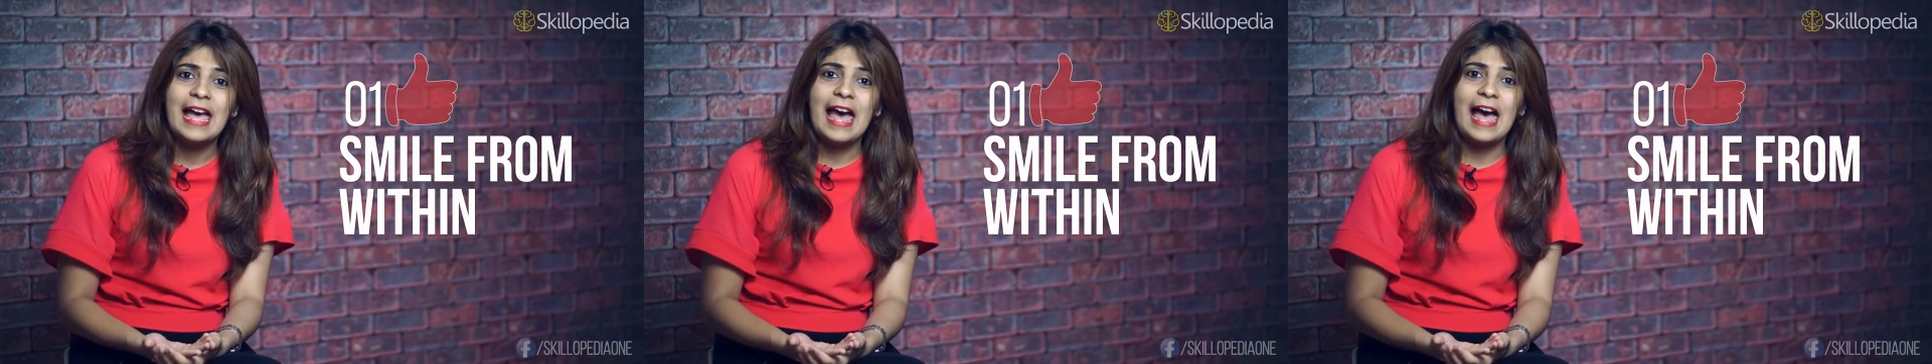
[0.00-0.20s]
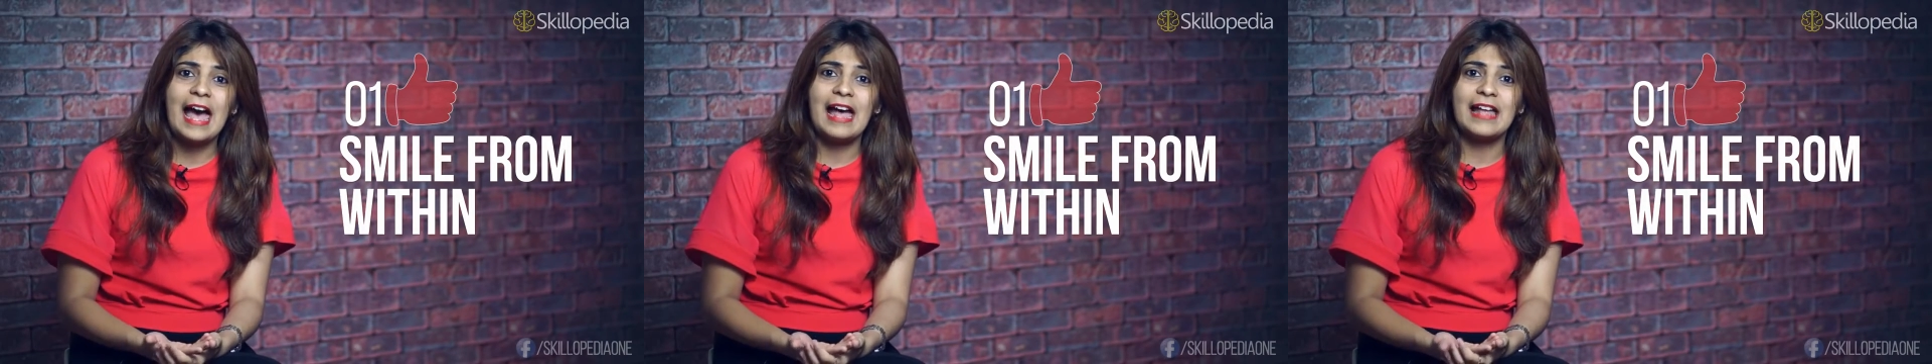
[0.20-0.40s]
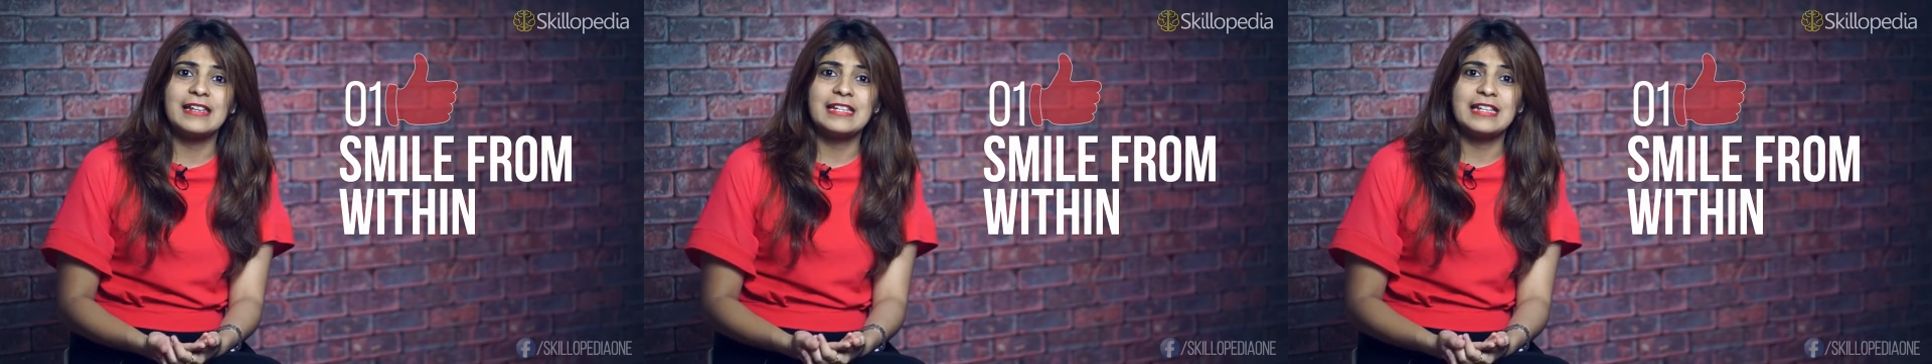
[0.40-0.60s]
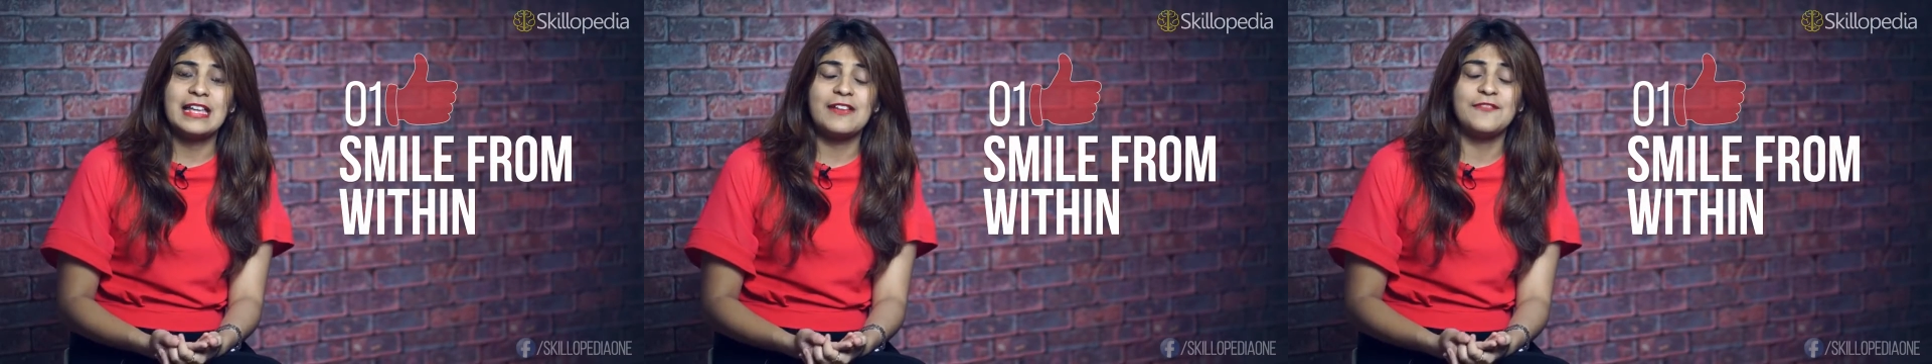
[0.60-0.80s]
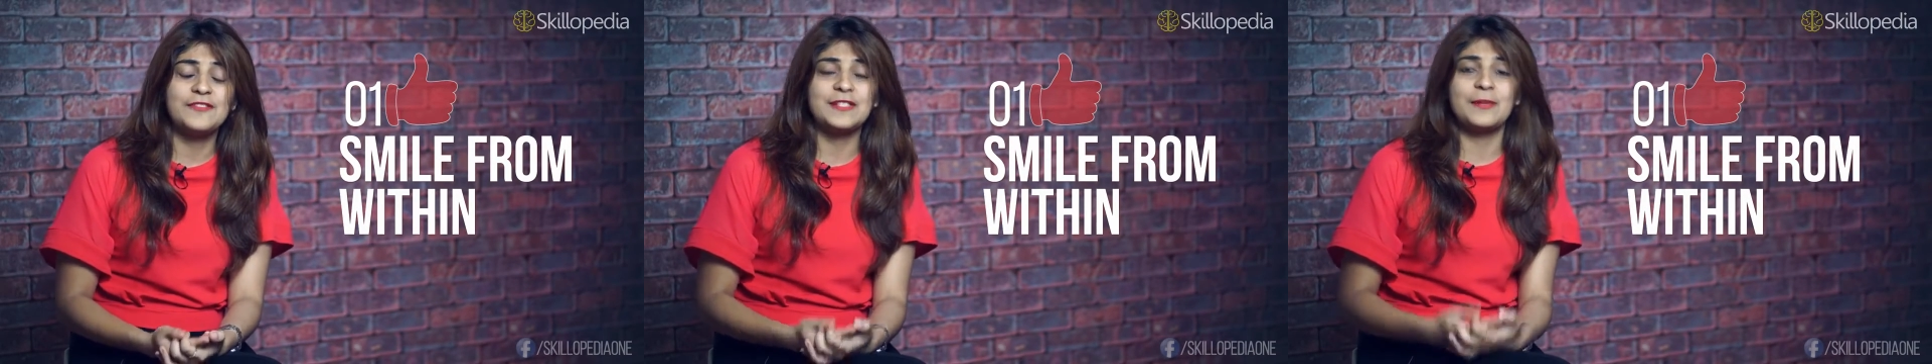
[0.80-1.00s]
and
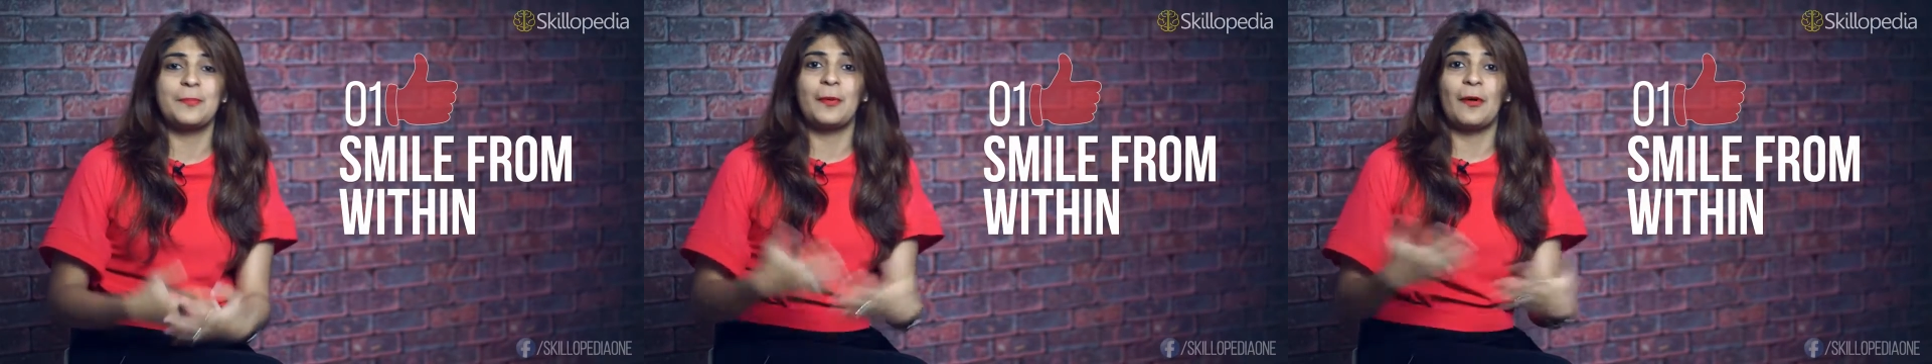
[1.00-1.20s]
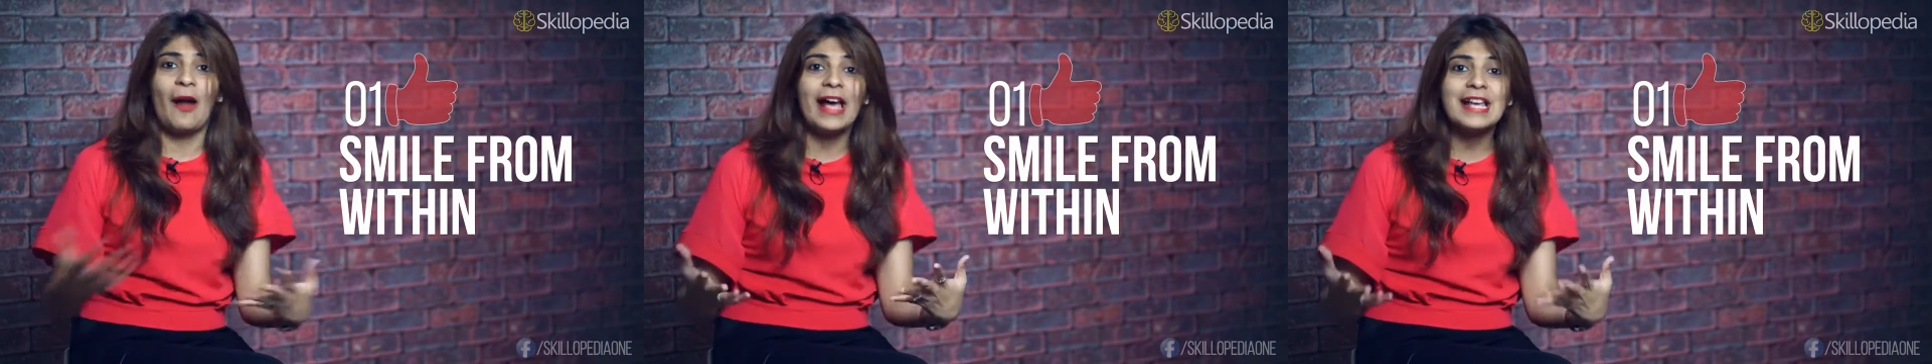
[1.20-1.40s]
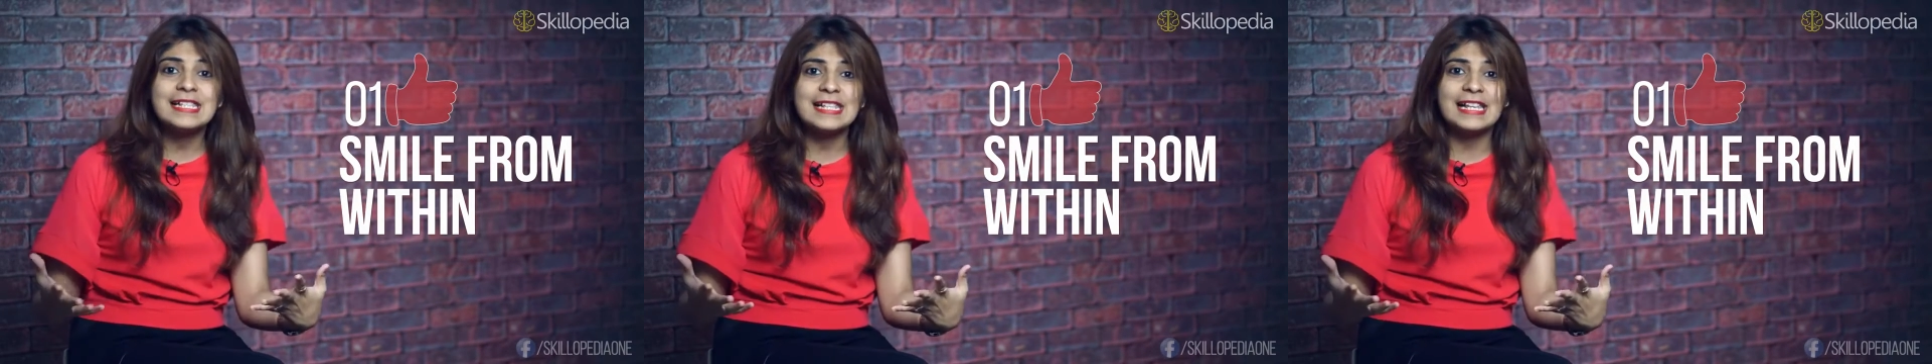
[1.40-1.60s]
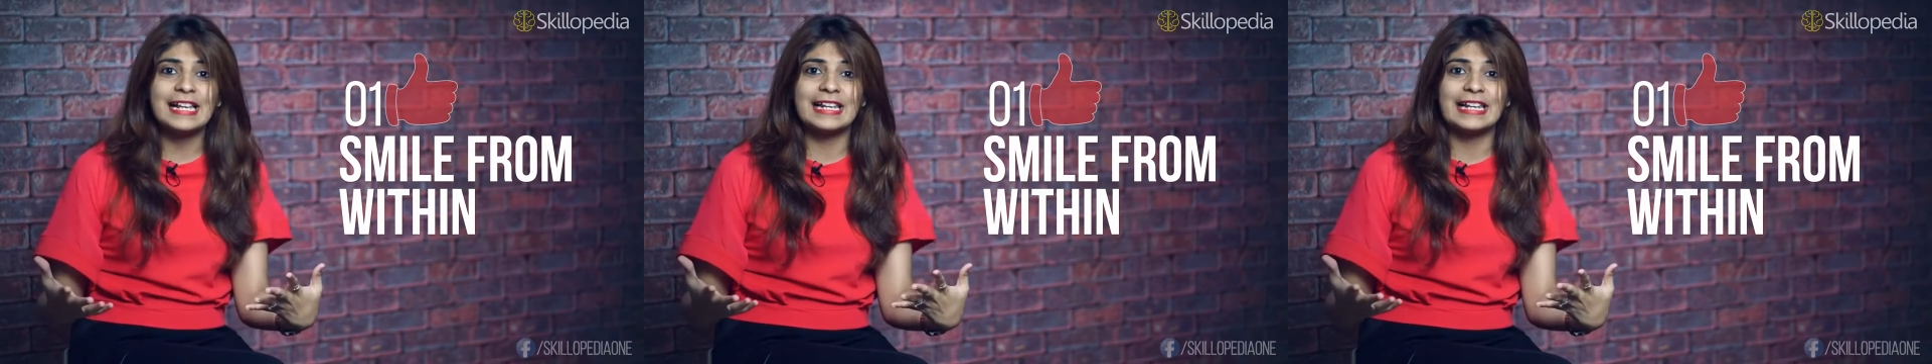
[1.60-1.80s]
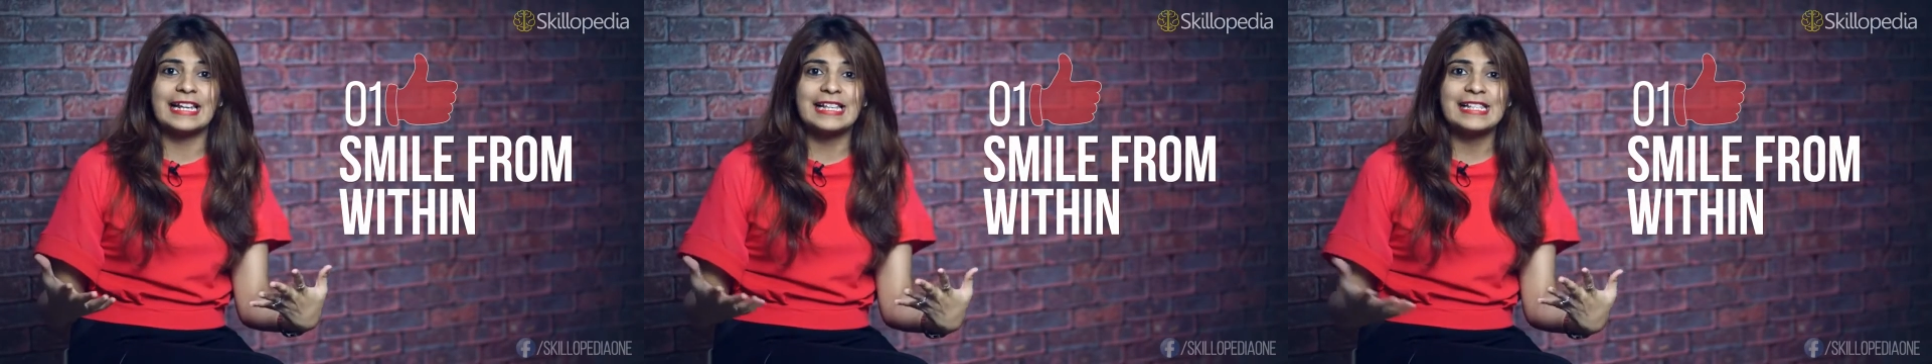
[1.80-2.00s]
if
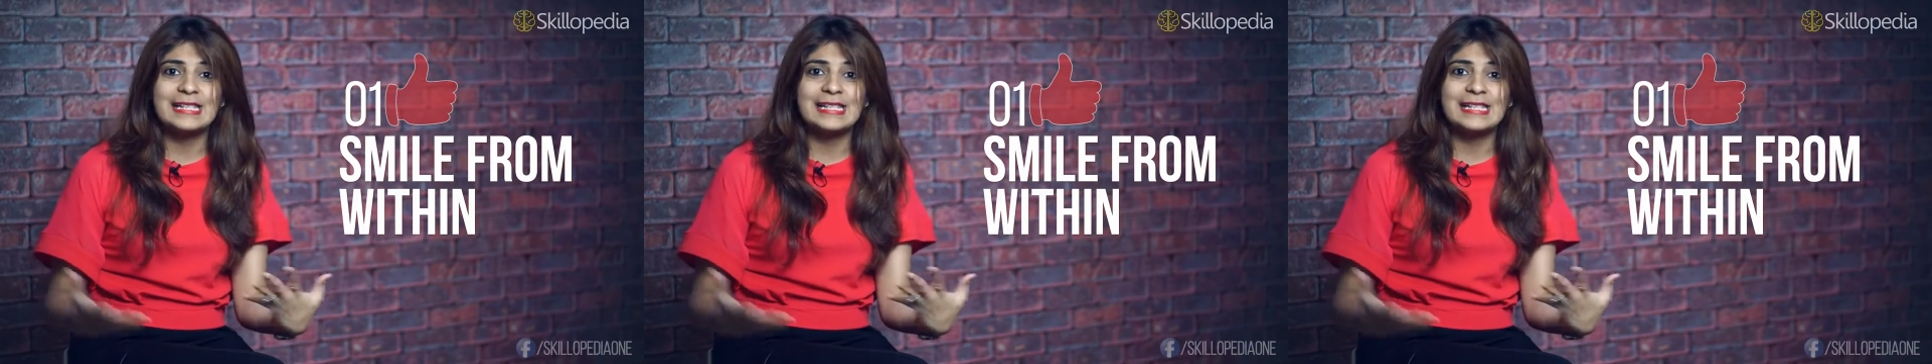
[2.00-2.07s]
surprisingly